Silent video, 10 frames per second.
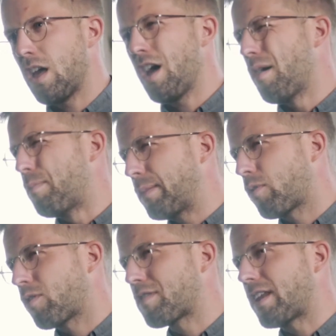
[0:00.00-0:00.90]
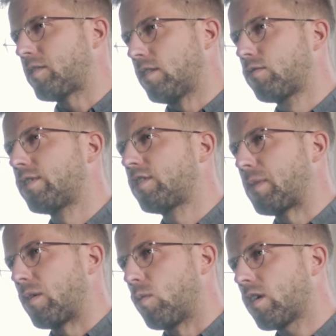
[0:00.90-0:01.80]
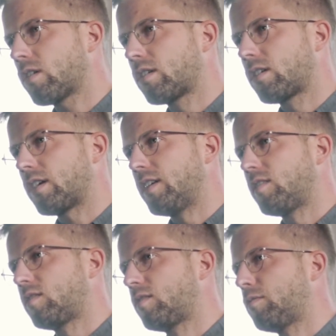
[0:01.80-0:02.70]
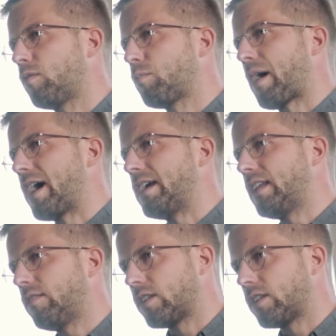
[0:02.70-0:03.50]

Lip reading: A paper that has influenced my work is by David